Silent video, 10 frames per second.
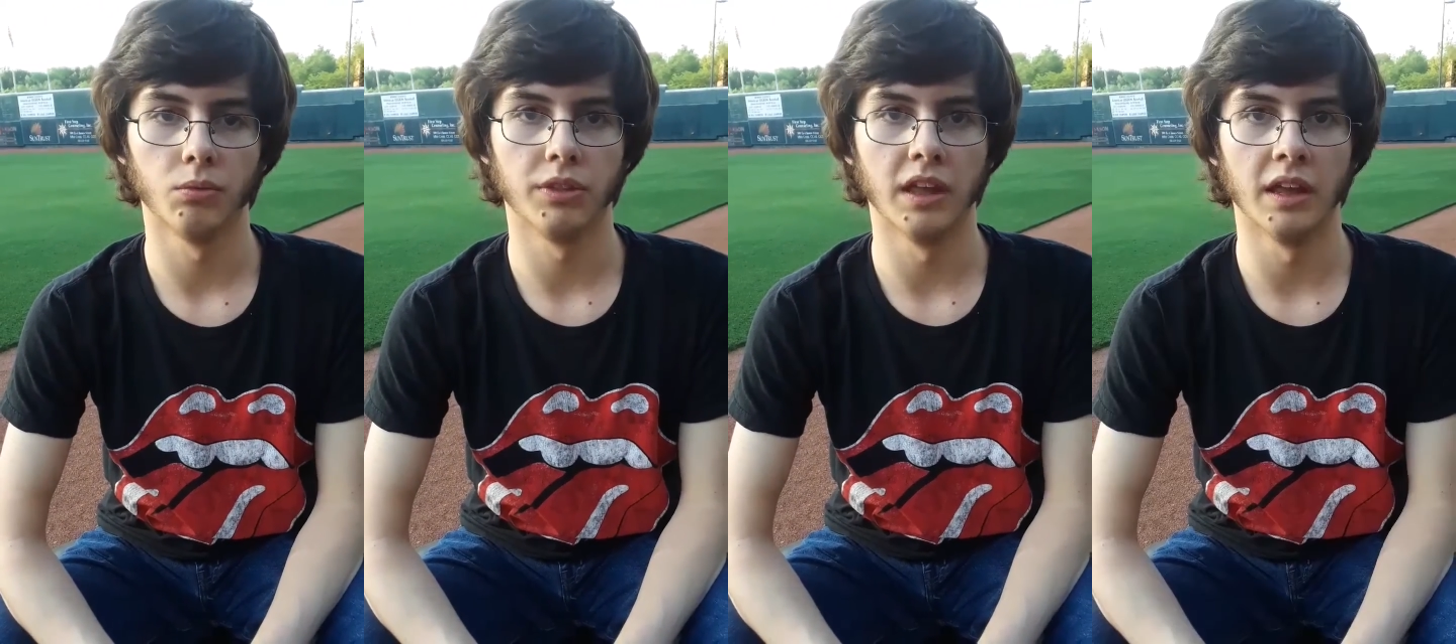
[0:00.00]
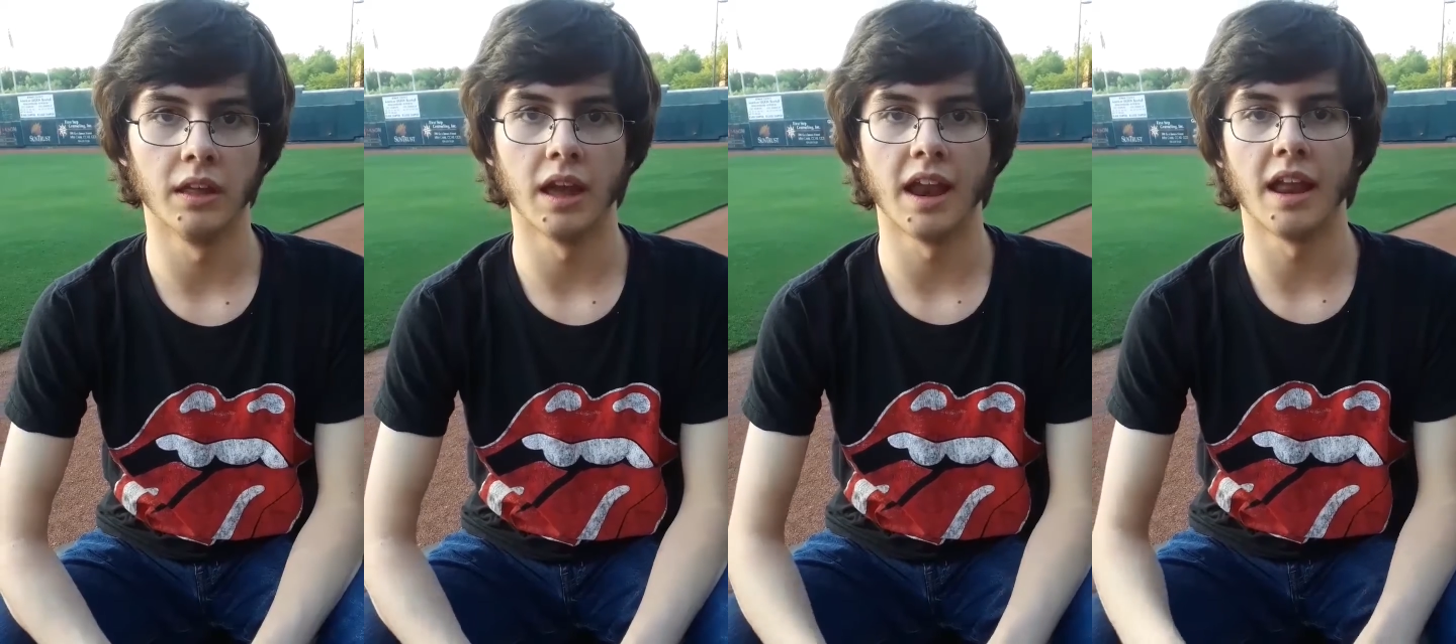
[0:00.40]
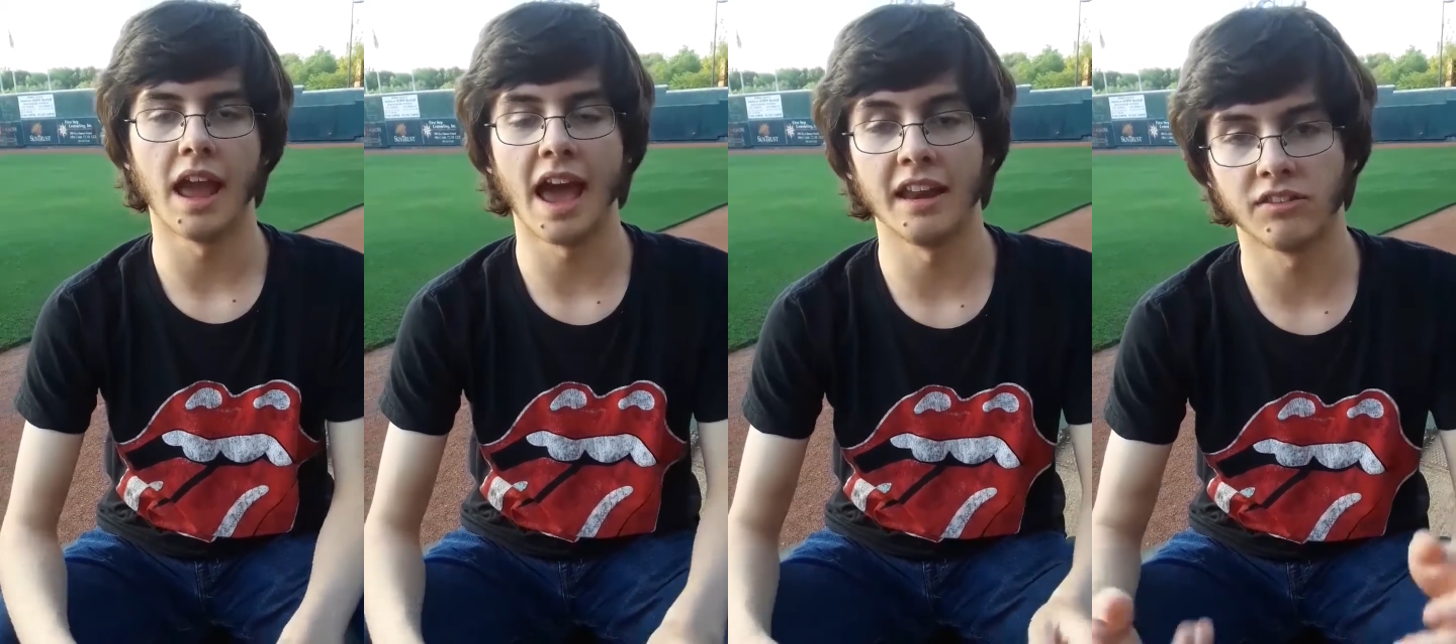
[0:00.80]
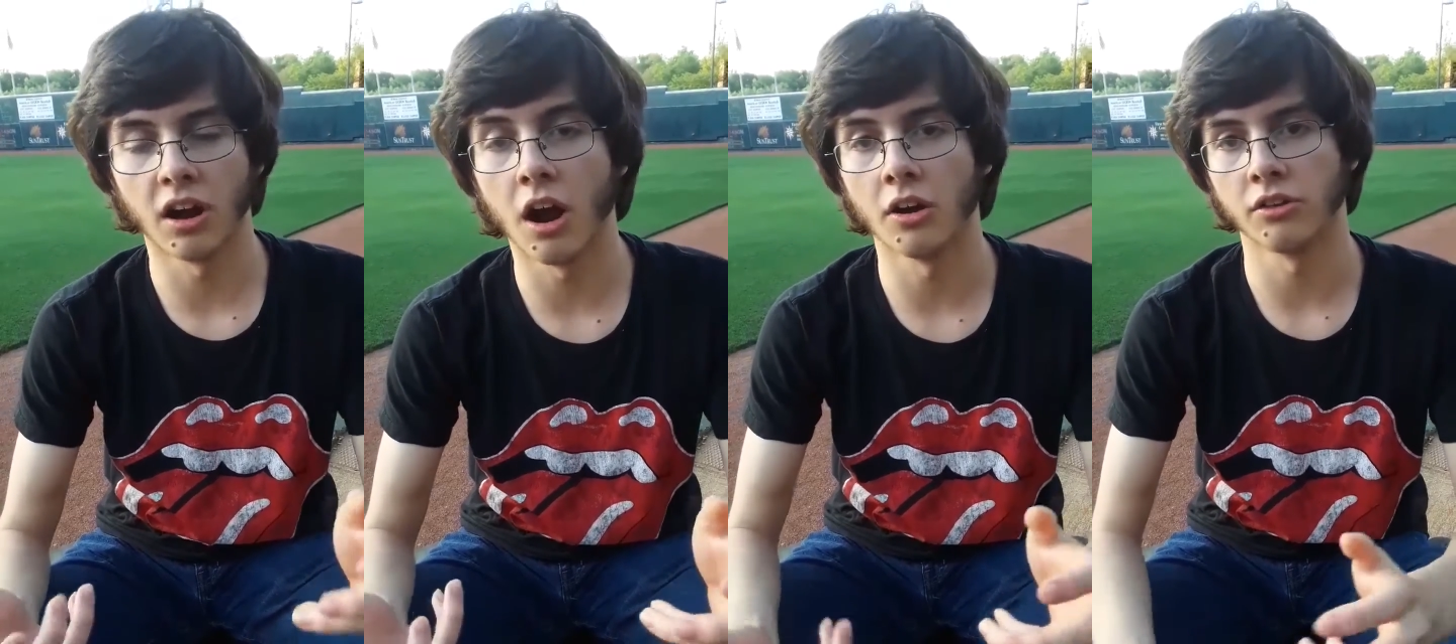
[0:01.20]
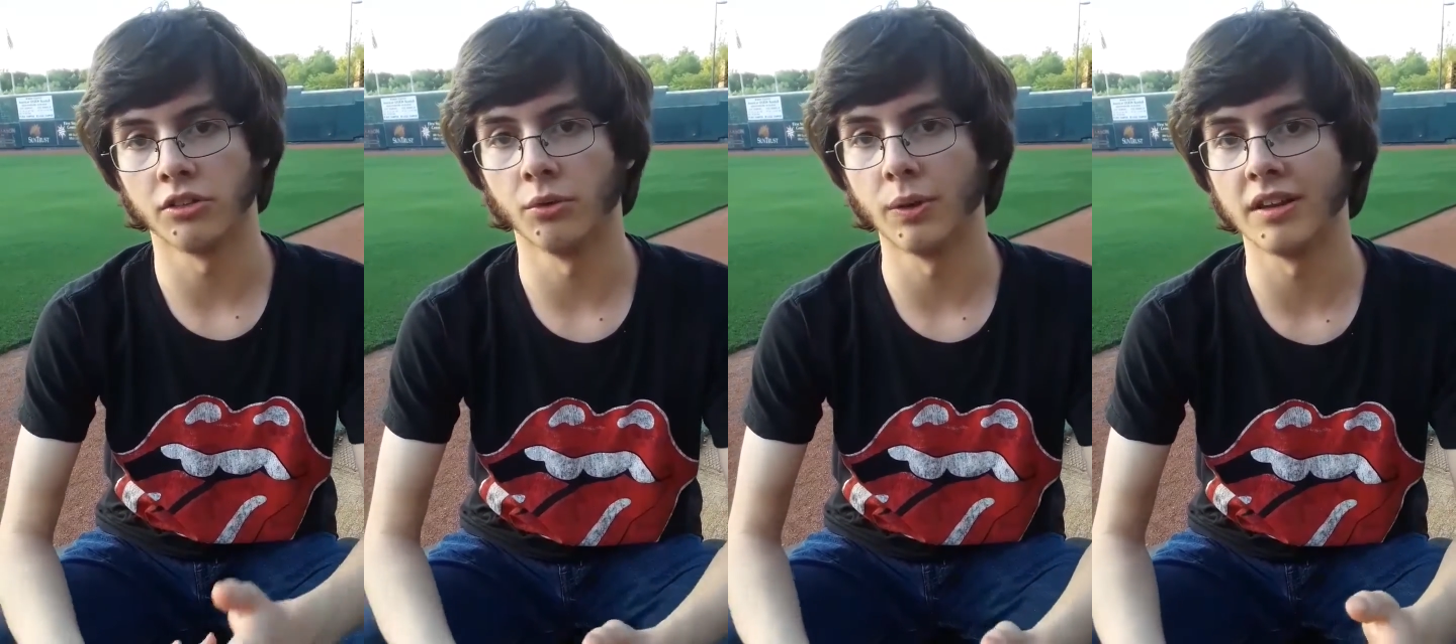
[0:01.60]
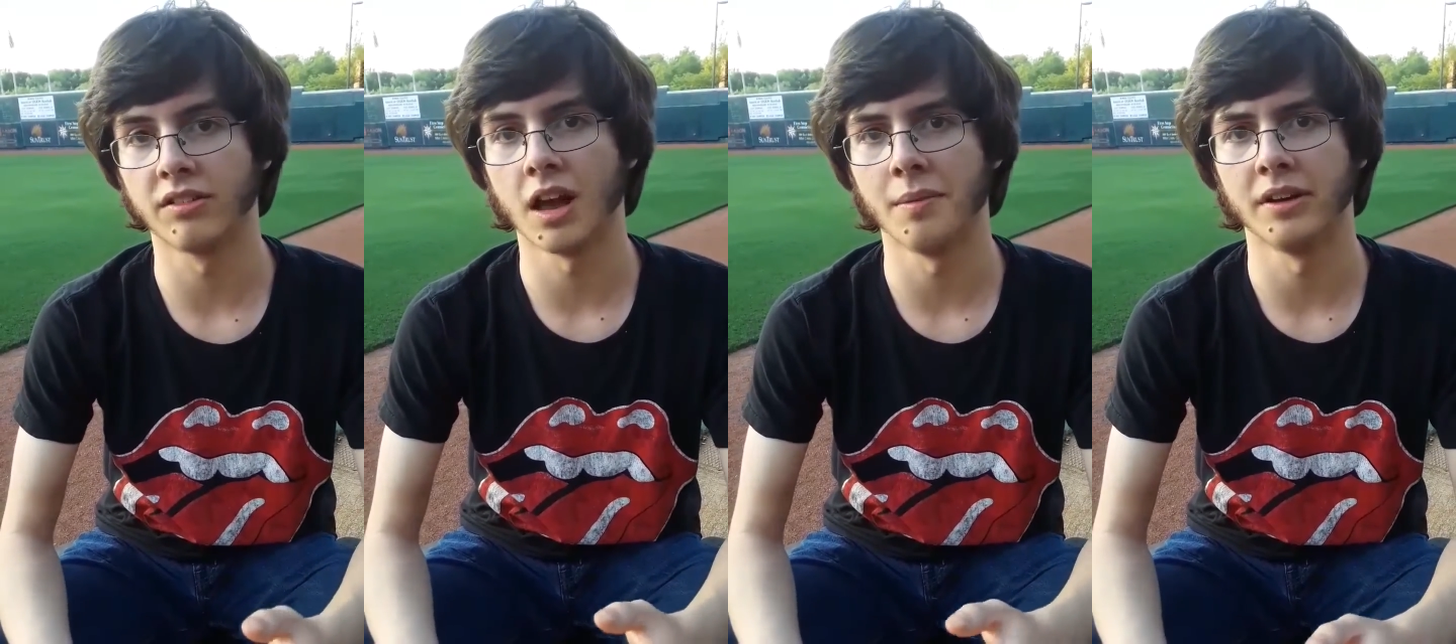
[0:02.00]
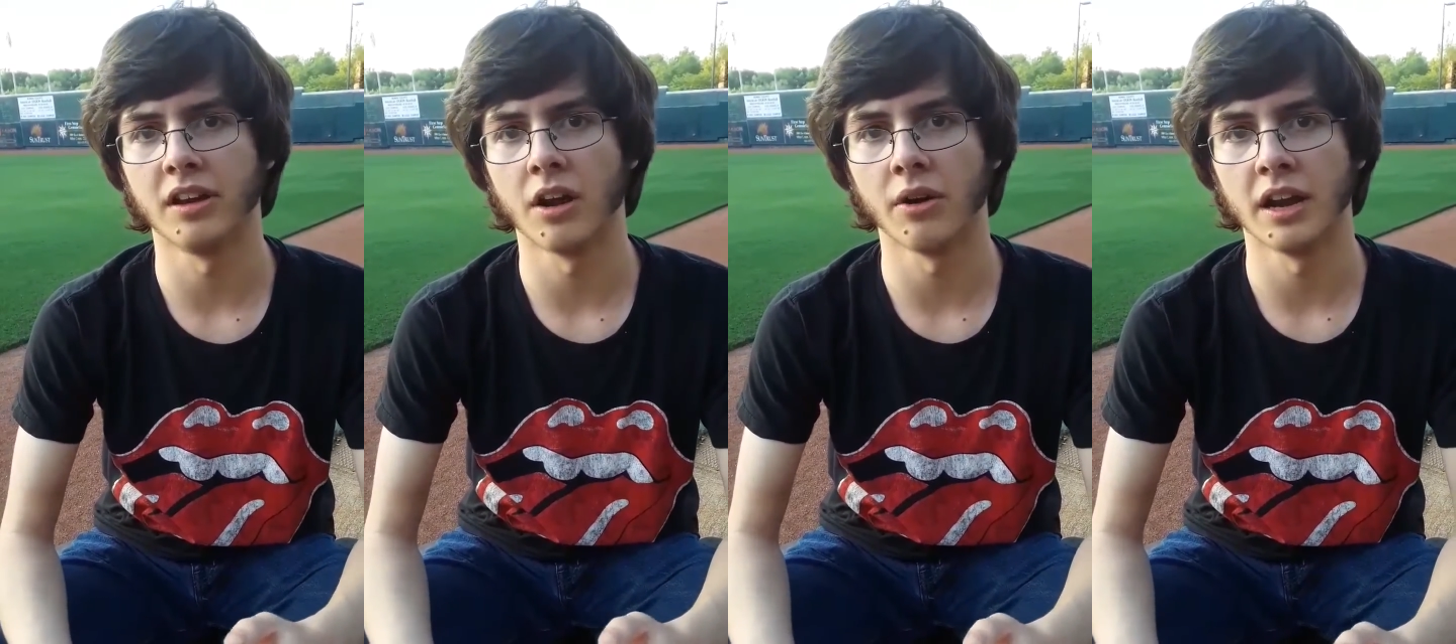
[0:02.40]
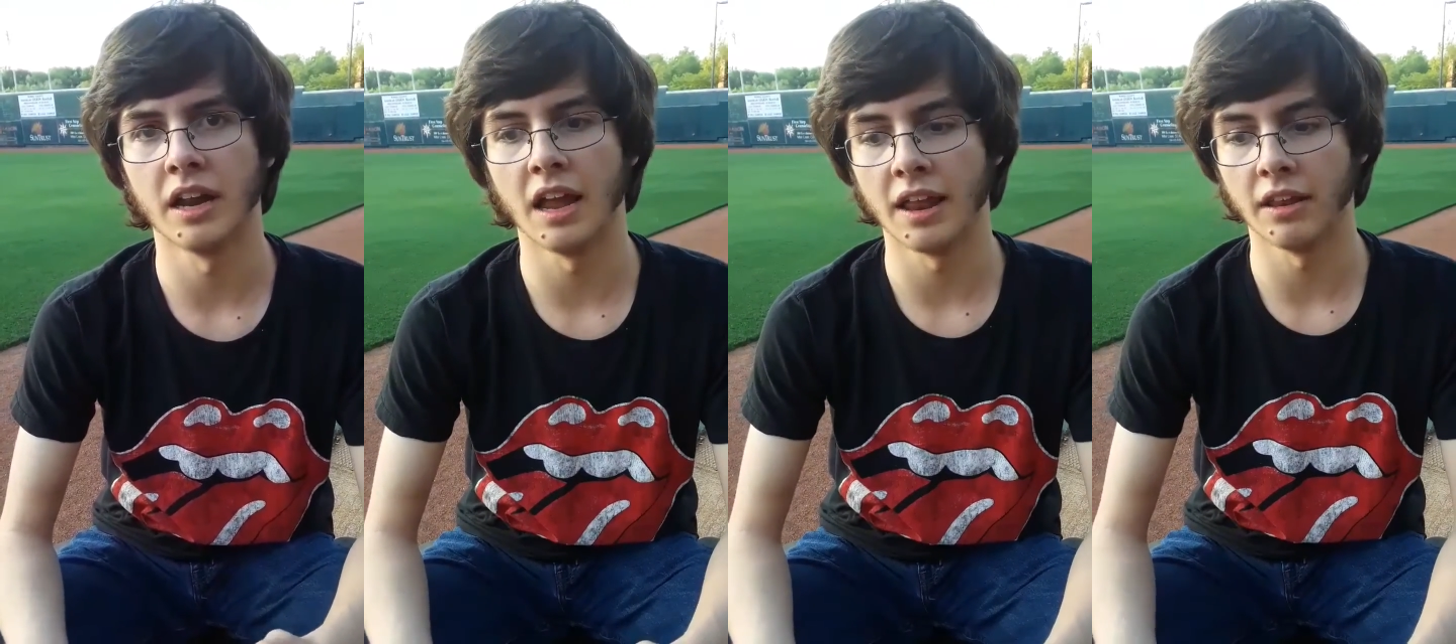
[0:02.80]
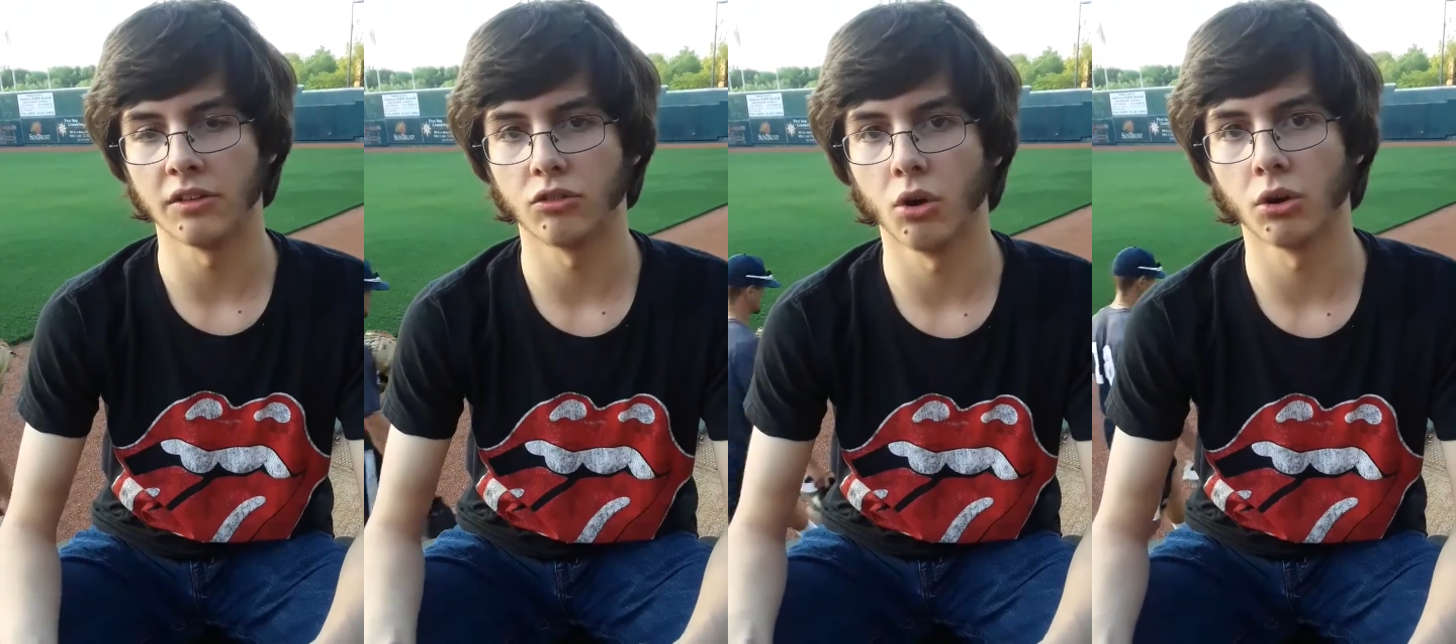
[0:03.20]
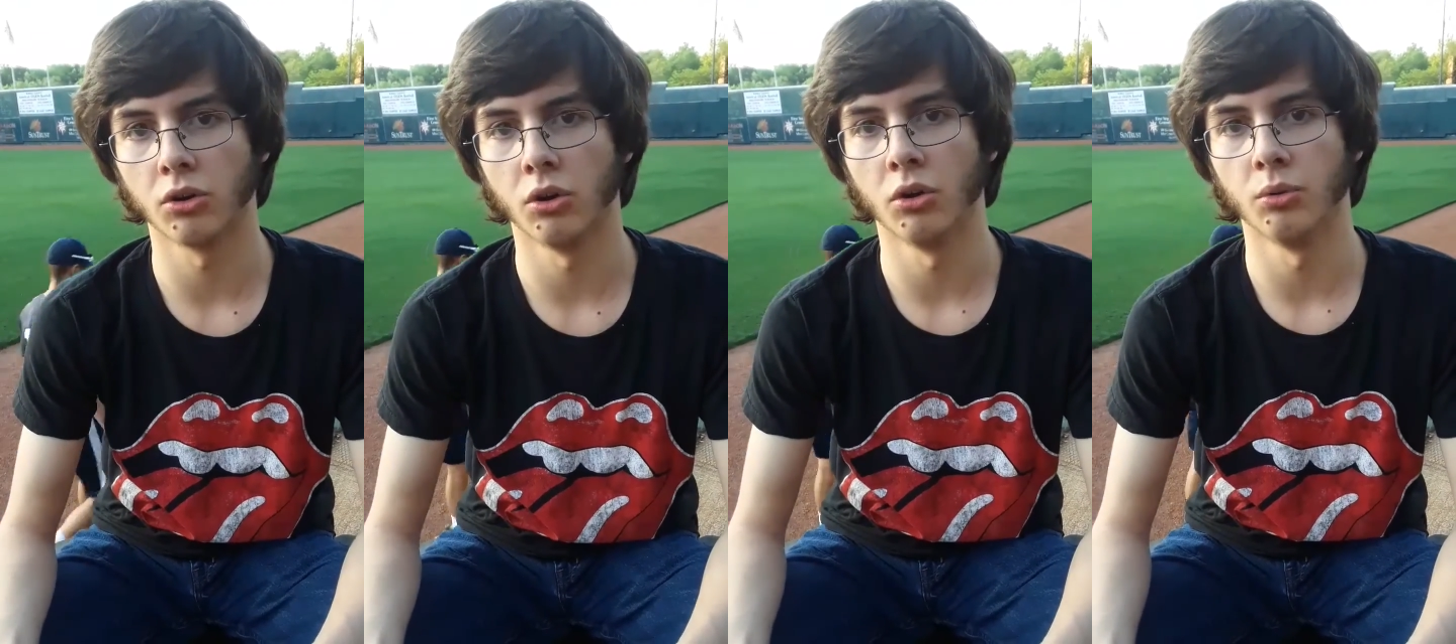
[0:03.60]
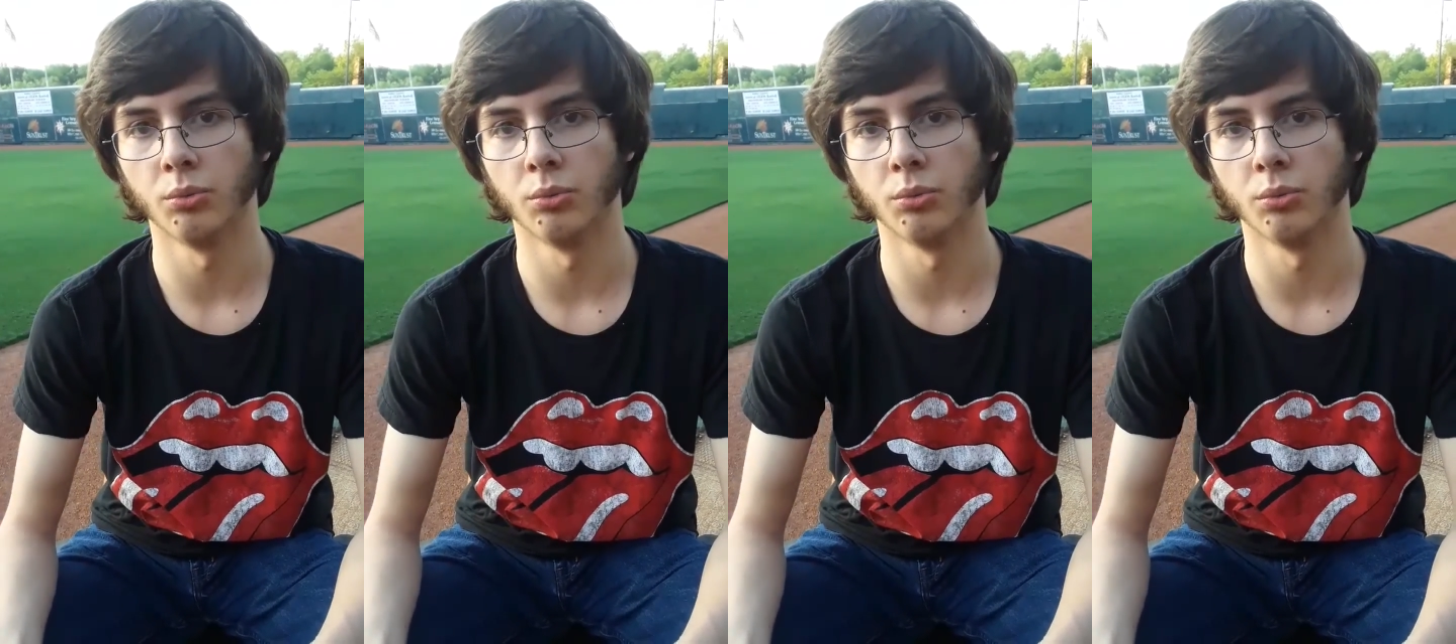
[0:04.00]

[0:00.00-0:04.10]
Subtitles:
At its heart, the race commentary and historical